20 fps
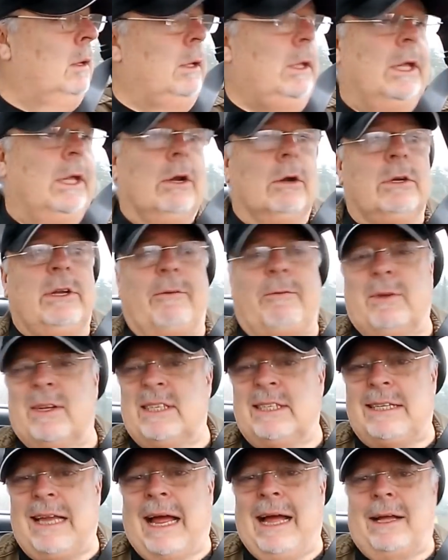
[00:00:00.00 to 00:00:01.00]
You know, different
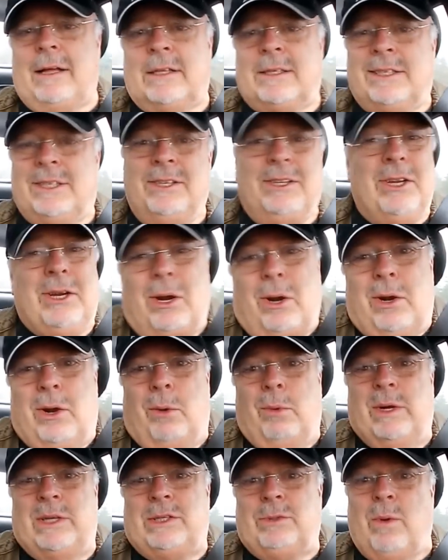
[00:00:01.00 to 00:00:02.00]
styles. And you don't know
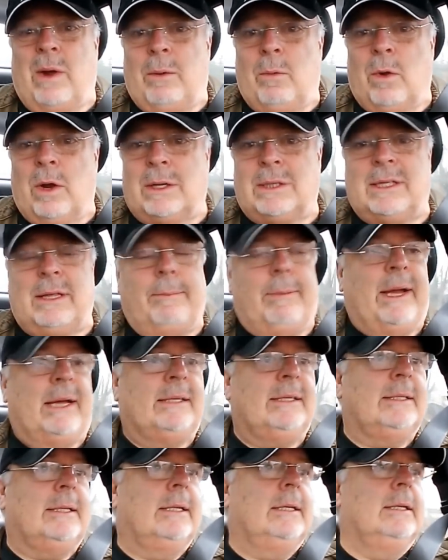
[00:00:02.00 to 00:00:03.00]
which one works the
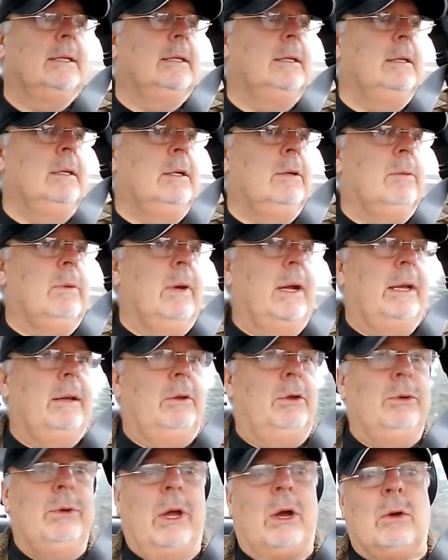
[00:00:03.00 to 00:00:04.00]
best, right?
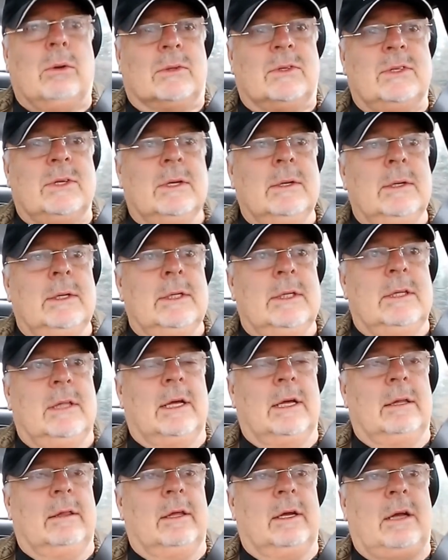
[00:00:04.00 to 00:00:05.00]
Who knows?
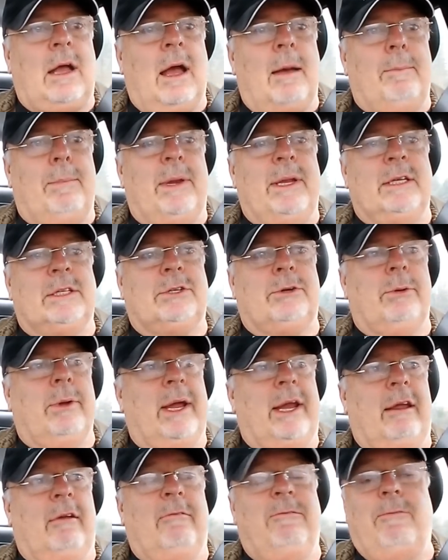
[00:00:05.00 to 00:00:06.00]
The company's
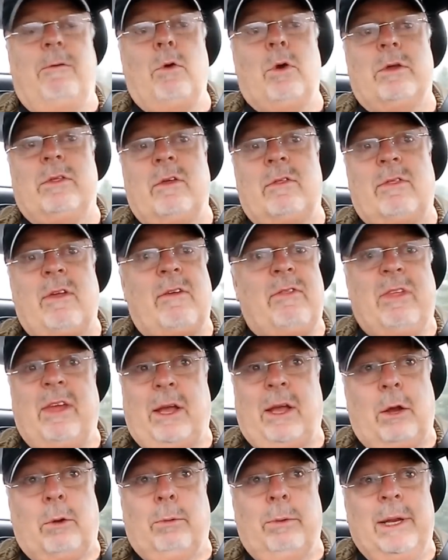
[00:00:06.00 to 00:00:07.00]
creating 4 that they
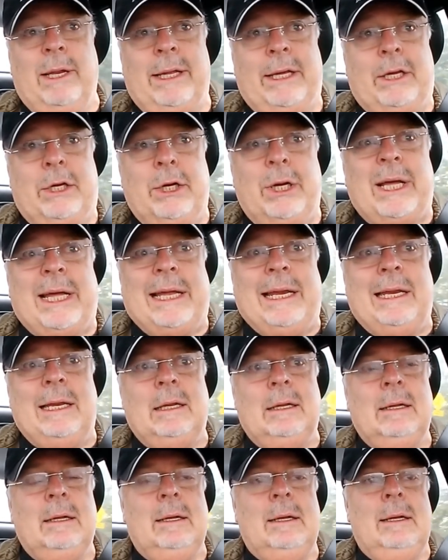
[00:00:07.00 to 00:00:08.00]
think are really good,
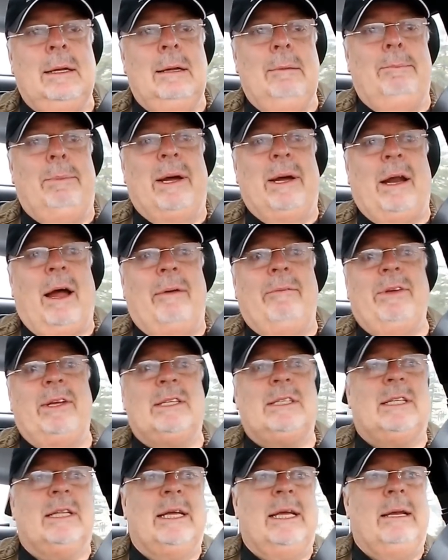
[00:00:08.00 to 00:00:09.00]
but
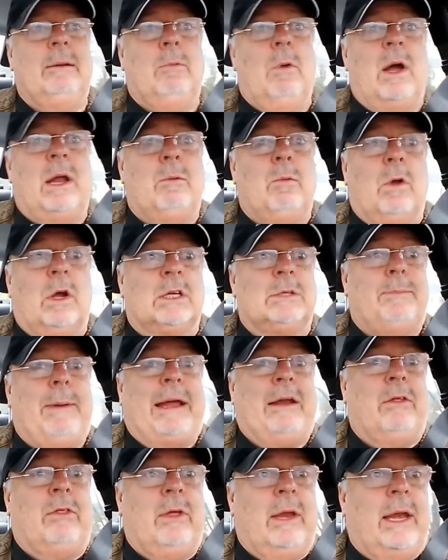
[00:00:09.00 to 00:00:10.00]
obviously one works
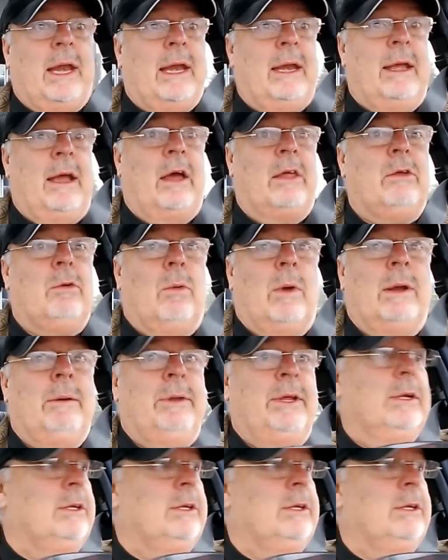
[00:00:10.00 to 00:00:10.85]
better than any other one.